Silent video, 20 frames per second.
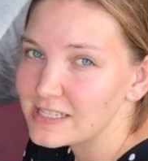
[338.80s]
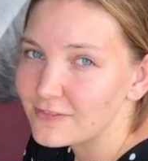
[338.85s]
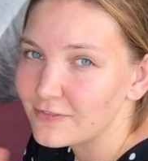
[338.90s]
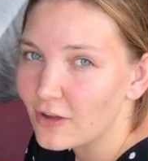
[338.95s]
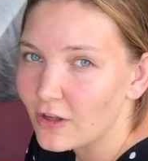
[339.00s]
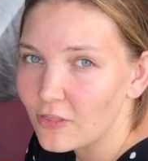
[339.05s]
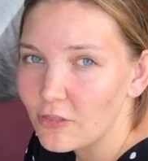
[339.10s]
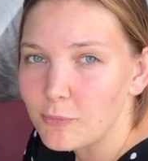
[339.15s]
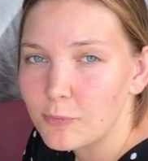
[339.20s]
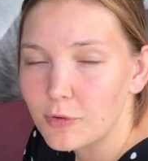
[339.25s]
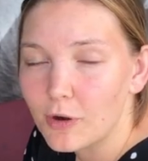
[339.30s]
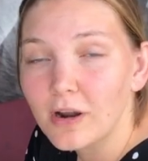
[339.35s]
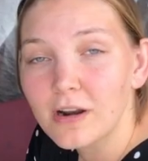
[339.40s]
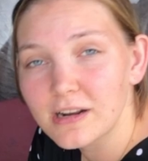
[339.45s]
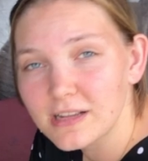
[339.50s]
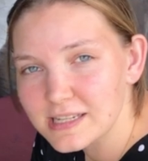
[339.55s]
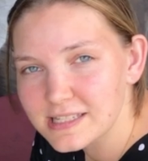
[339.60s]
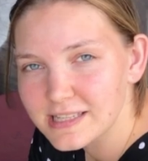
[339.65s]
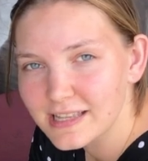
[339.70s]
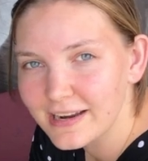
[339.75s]
of all the
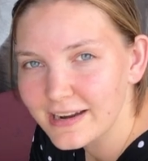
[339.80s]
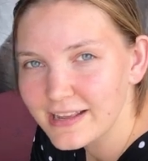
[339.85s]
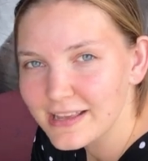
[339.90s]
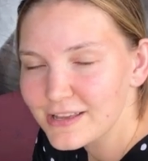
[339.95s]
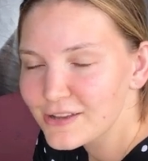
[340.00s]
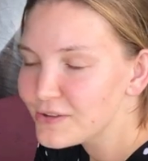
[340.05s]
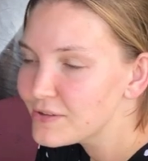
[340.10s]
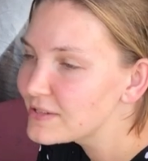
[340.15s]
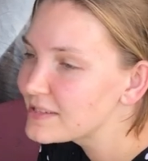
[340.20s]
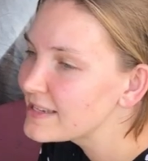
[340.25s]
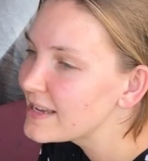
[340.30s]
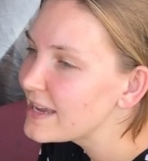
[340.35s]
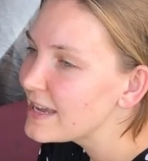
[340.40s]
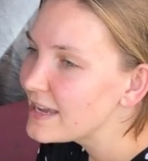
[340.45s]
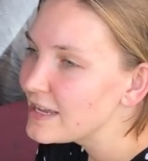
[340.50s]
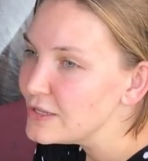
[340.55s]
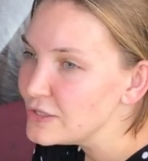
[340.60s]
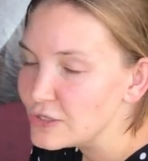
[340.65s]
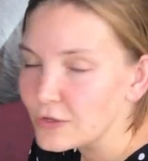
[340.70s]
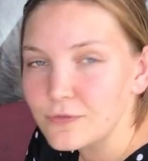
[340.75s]
products that I use
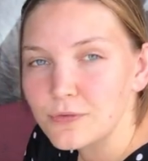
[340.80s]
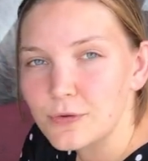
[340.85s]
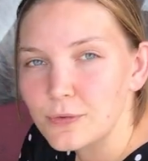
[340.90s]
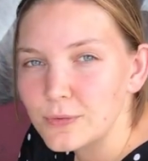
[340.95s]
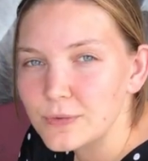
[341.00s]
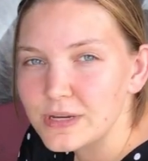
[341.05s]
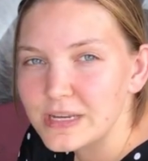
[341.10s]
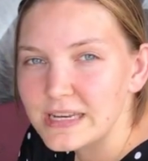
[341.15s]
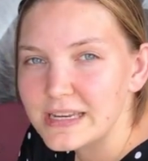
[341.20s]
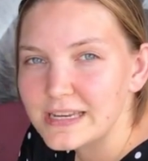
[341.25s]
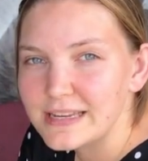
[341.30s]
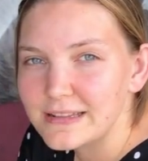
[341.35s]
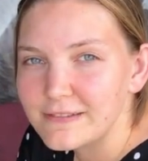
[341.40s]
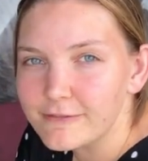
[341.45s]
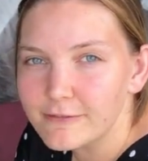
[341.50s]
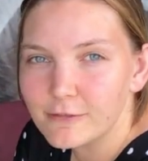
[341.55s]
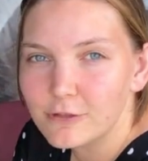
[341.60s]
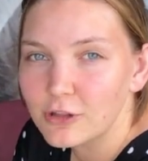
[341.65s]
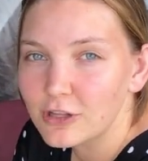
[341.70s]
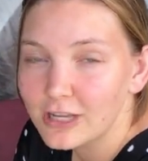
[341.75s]
so if you need to
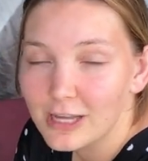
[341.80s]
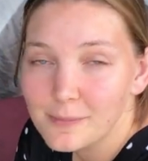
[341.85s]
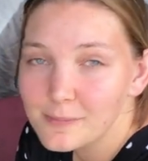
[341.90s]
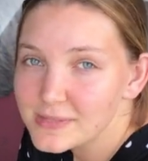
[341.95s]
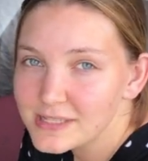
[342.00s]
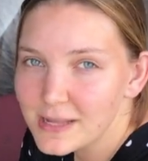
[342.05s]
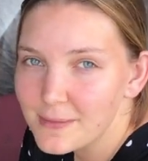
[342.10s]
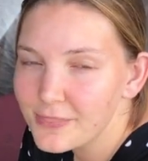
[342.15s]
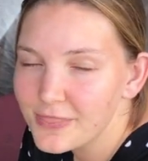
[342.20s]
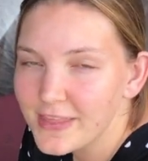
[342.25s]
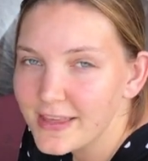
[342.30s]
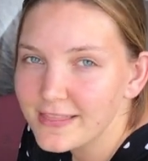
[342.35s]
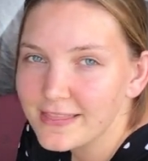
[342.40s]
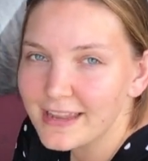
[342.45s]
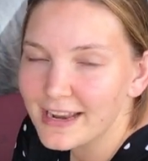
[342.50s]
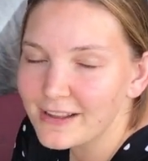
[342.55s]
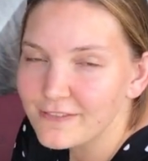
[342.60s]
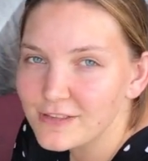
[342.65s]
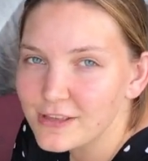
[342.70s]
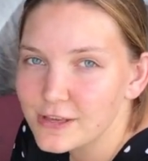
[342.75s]
look up something
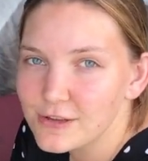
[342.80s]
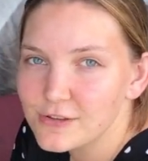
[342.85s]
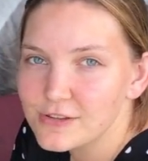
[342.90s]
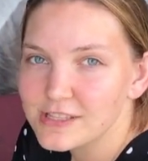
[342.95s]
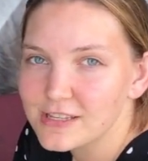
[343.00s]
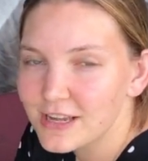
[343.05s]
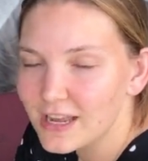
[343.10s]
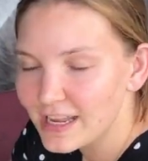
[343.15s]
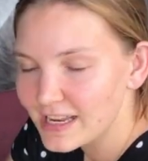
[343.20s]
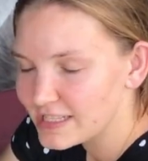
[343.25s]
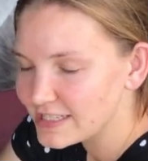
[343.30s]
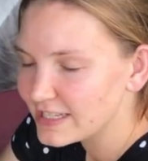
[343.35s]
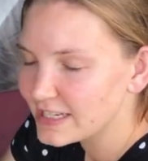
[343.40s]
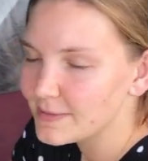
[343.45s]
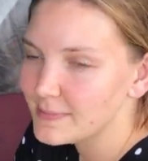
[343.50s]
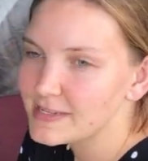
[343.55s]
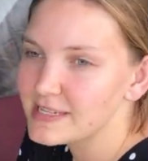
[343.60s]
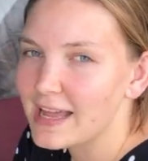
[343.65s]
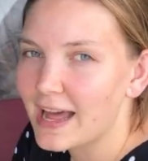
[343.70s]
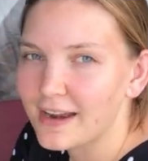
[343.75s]
that I've used it's
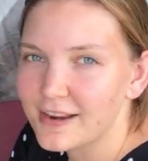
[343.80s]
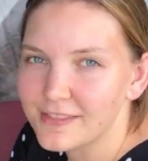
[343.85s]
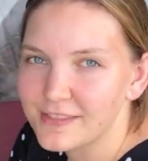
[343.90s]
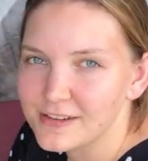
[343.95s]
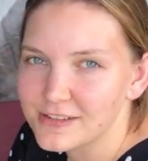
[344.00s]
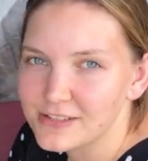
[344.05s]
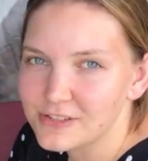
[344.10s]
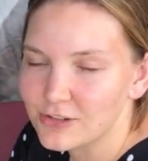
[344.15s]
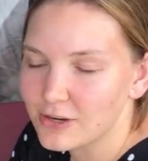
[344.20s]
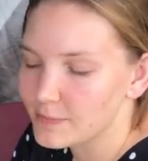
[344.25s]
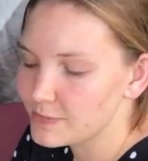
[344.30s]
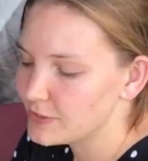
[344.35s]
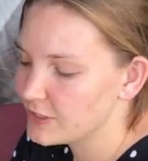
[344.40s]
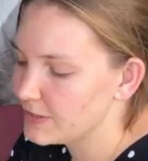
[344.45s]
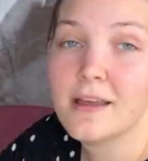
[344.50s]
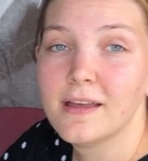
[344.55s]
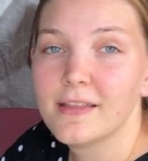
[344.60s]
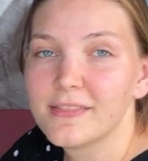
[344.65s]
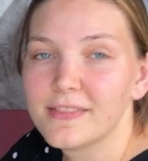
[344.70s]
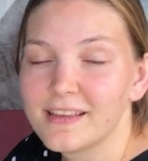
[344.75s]
going to be down in the
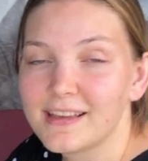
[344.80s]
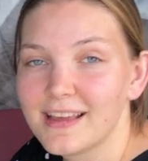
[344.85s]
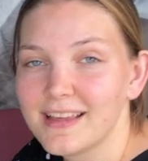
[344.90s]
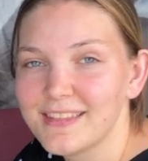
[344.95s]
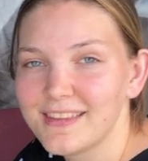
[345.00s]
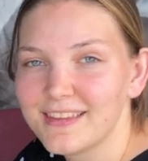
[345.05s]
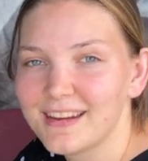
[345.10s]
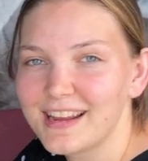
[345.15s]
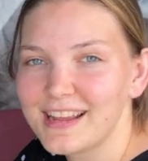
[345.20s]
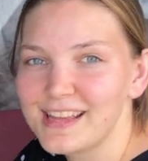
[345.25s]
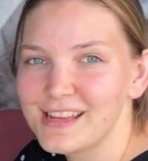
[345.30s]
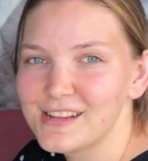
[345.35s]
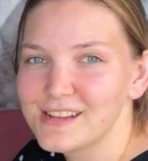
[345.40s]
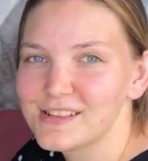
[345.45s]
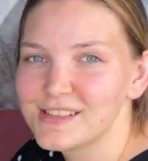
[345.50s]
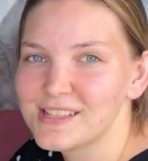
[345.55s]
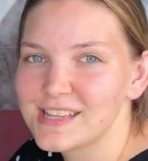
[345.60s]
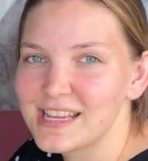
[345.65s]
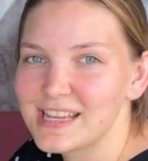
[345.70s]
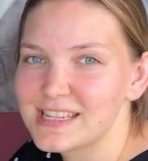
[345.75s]
description. The gun that I
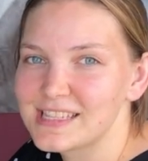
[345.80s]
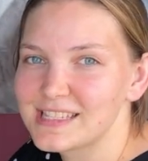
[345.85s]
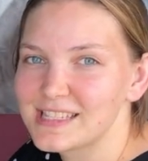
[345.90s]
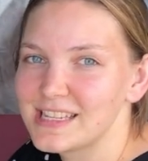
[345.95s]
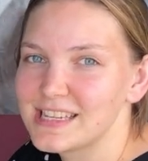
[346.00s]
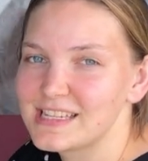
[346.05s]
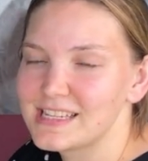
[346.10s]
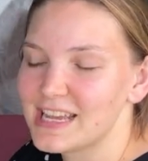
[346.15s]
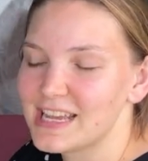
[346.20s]
use is this